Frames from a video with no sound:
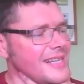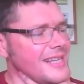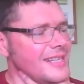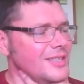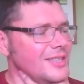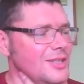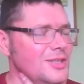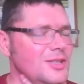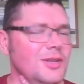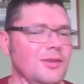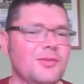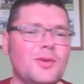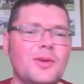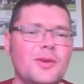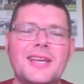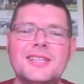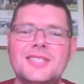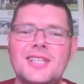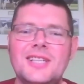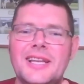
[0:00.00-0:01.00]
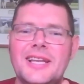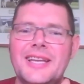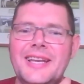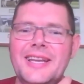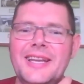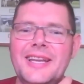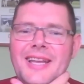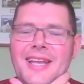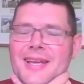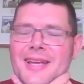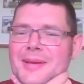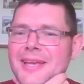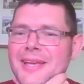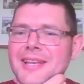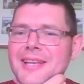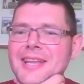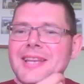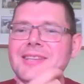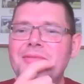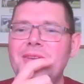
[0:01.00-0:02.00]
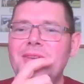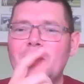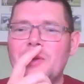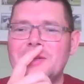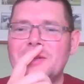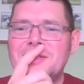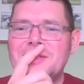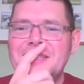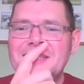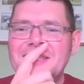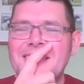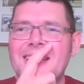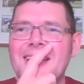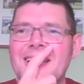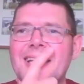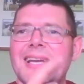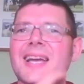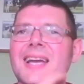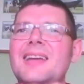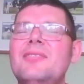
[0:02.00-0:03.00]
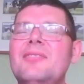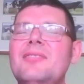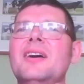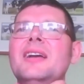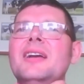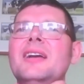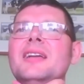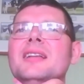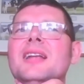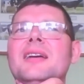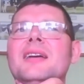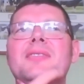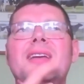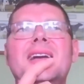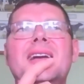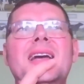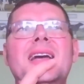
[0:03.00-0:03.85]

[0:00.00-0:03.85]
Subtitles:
a tough. That's like an interview question, isn't it? If I could have,